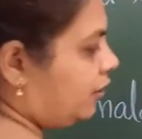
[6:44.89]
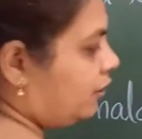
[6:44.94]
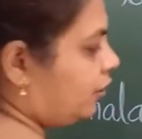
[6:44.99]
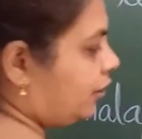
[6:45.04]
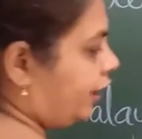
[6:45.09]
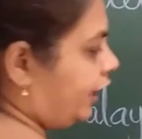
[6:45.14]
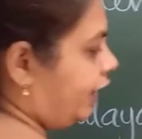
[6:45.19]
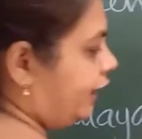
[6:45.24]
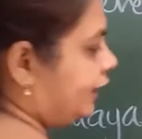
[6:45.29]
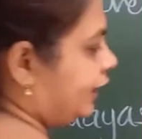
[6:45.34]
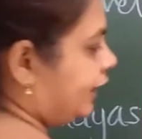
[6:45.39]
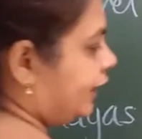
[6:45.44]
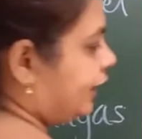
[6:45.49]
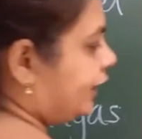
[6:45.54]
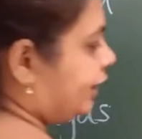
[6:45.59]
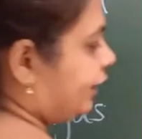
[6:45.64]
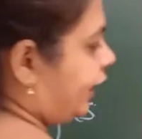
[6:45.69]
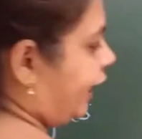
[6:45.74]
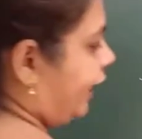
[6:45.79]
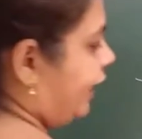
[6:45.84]
Okay,
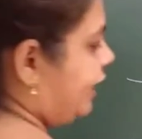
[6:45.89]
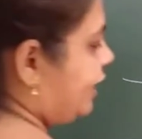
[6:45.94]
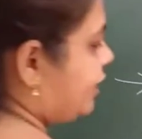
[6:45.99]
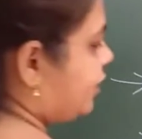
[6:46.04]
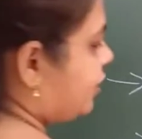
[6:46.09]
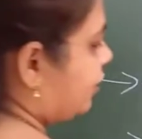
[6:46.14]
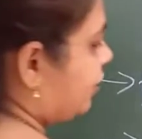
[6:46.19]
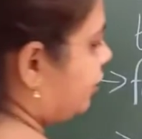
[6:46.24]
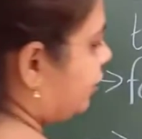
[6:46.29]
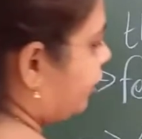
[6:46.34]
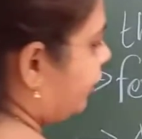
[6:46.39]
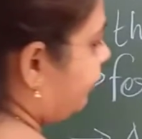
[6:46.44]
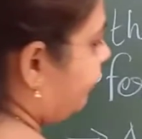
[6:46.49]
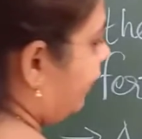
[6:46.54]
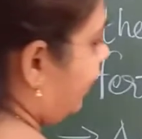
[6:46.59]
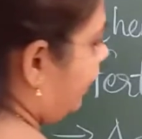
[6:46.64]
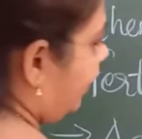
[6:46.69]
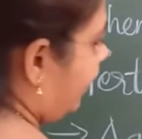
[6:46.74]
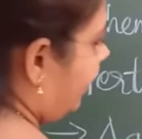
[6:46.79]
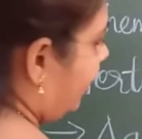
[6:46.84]
the great
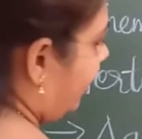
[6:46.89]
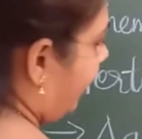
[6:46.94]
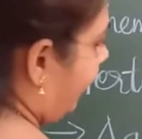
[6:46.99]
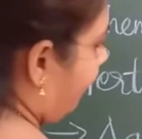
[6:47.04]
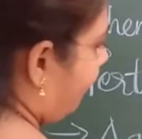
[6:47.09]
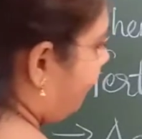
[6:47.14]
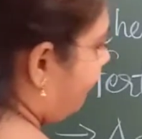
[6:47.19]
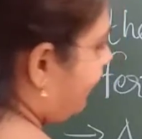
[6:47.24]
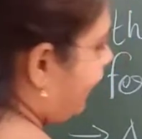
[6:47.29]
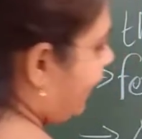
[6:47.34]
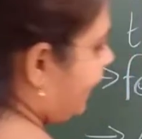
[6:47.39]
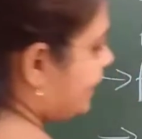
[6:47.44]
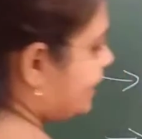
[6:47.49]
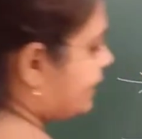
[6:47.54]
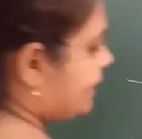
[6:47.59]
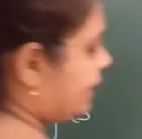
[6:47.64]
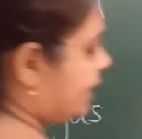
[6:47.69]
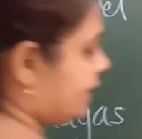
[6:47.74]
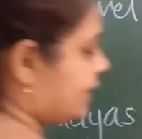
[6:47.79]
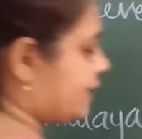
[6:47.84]
river
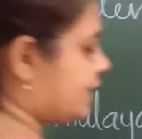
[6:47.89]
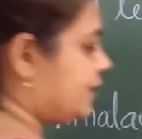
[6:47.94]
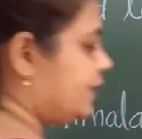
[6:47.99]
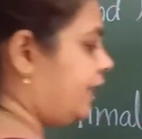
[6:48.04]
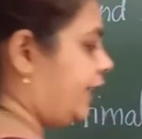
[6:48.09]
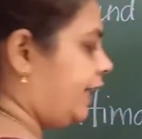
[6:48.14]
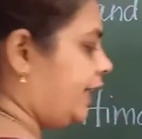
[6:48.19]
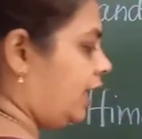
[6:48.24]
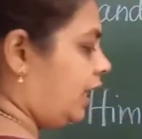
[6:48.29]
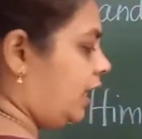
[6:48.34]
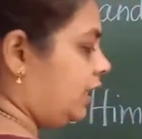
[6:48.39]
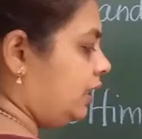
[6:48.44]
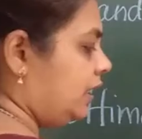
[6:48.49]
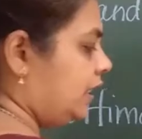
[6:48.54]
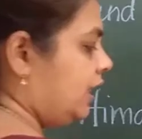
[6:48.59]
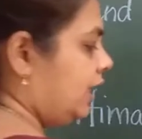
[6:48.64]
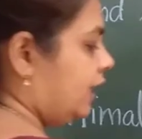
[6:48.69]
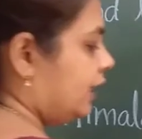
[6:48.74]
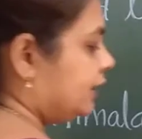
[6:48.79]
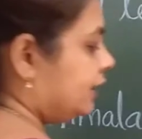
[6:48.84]
basins, they
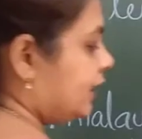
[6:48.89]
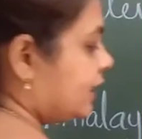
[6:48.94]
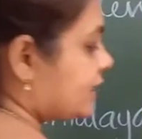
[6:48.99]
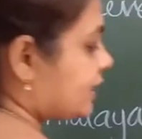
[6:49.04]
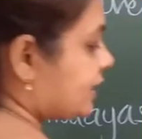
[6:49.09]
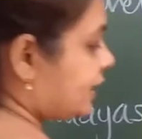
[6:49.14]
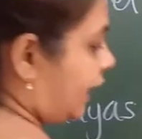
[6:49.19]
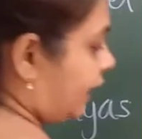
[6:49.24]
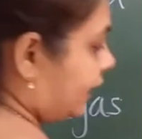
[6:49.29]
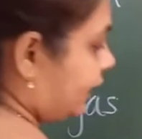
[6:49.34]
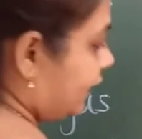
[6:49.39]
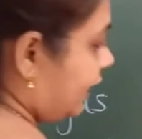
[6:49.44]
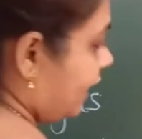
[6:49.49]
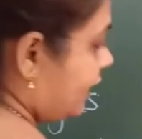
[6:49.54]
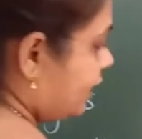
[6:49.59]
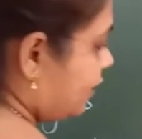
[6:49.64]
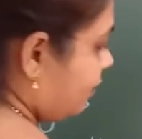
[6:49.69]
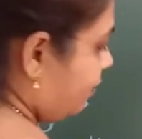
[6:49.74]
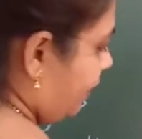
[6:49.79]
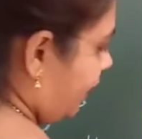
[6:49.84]
are the
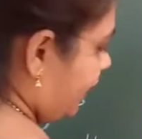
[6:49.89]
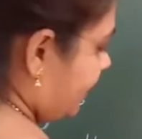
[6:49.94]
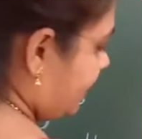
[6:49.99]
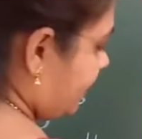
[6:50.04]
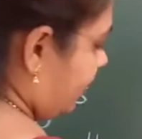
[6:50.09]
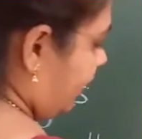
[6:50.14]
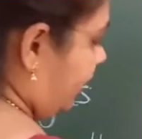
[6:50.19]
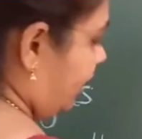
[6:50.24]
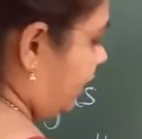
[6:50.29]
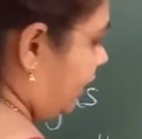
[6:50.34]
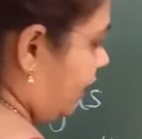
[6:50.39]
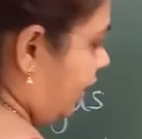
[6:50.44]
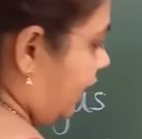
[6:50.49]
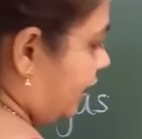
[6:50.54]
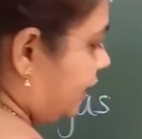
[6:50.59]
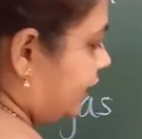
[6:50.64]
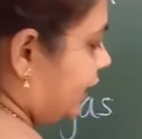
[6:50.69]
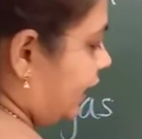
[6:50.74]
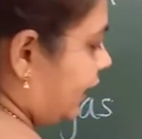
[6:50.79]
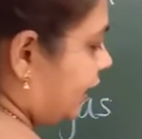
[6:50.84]
Sutlej
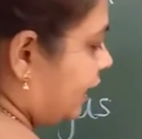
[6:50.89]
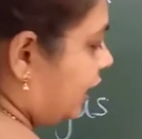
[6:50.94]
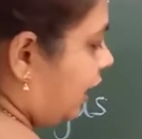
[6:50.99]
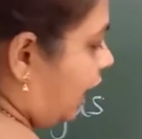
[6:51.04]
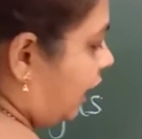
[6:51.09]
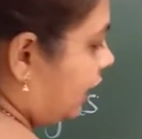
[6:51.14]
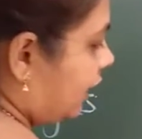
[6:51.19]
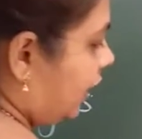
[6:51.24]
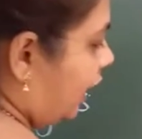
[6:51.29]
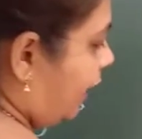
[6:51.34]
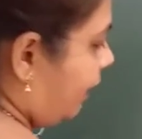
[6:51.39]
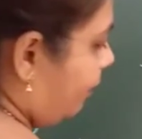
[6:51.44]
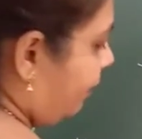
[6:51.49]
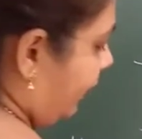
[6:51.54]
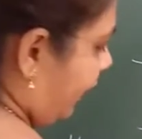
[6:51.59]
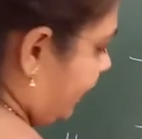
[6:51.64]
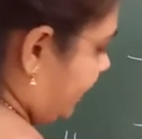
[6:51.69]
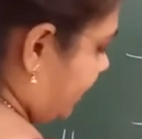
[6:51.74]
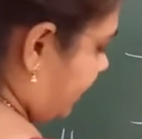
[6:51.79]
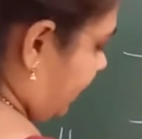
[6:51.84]
basin, the Ganga
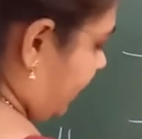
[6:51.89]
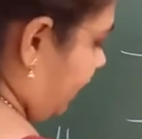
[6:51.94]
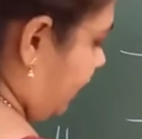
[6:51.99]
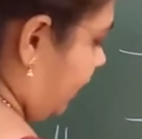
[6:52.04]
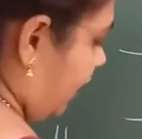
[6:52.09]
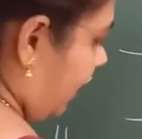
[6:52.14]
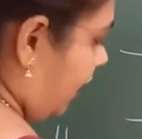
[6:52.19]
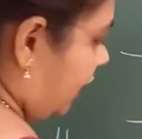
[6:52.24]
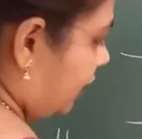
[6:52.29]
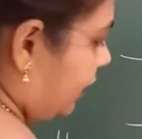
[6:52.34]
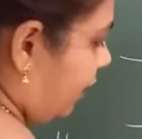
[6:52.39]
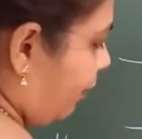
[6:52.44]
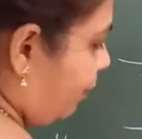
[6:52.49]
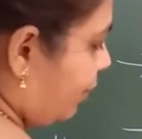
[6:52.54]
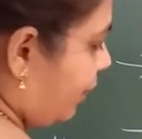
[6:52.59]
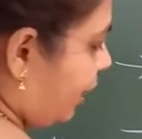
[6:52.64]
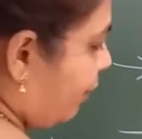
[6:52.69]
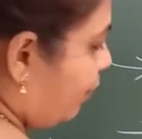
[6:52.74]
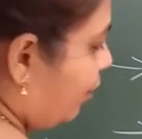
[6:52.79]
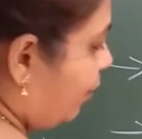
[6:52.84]
basin, the
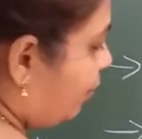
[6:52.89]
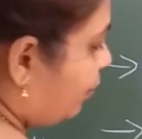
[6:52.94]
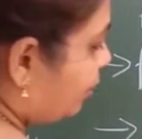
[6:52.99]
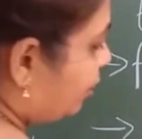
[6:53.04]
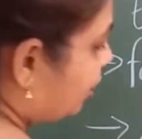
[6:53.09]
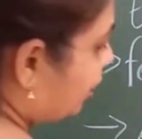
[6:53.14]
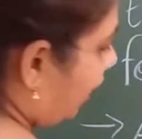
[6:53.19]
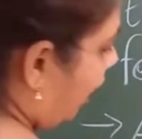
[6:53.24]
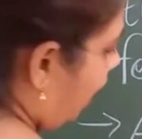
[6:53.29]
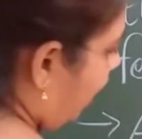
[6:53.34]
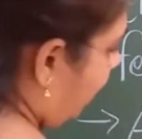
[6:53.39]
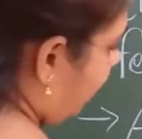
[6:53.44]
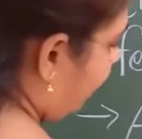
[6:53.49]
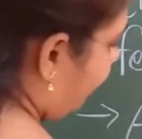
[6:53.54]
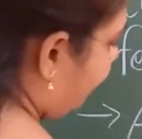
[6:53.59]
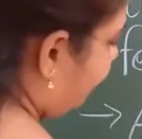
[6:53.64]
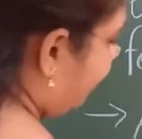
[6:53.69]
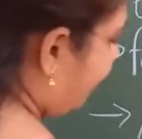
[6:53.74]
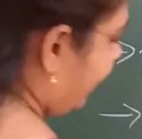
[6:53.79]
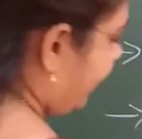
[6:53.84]

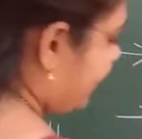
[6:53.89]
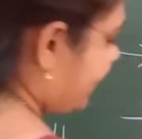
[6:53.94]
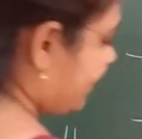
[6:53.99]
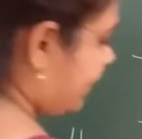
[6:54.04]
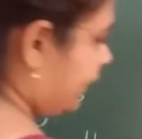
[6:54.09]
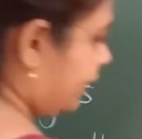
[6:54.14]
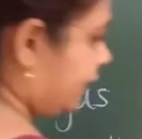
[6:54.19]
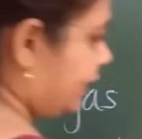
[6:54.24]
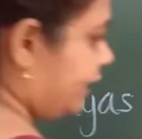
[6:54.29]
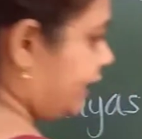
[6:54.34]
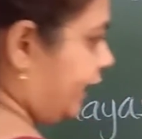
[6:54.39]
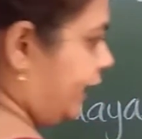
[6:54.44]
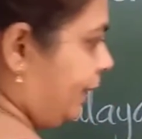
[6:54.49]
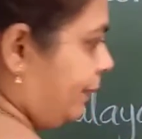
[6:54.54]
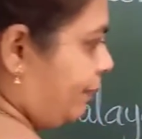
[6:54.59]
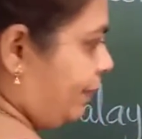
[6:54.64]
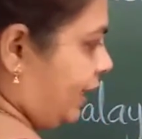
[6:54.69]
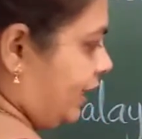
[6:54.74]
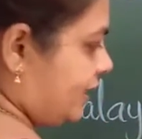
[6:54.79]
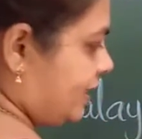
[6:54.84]
Brahmaputra basin.
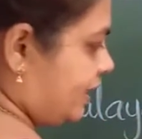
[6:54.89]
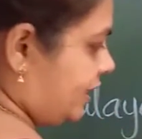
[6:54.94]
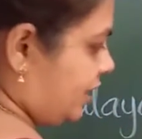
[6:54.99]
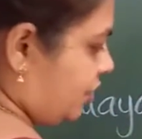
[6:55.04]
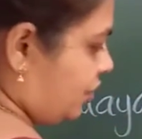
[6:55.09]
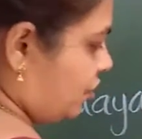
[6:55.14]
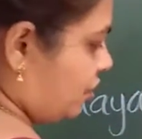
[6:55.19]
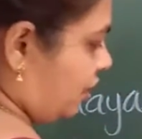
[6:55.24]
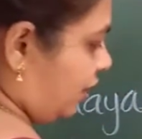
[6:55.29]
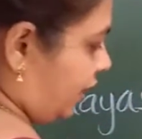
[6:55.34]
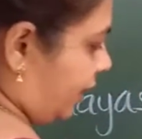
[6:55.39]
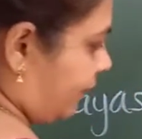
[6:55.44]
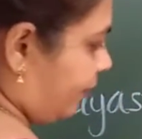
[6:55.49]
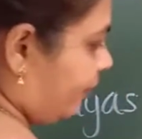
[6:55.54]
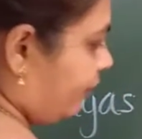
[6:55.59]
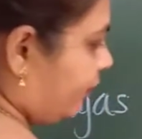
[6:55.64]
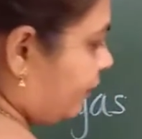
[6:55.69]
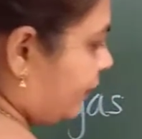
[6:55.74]
Three basins, children.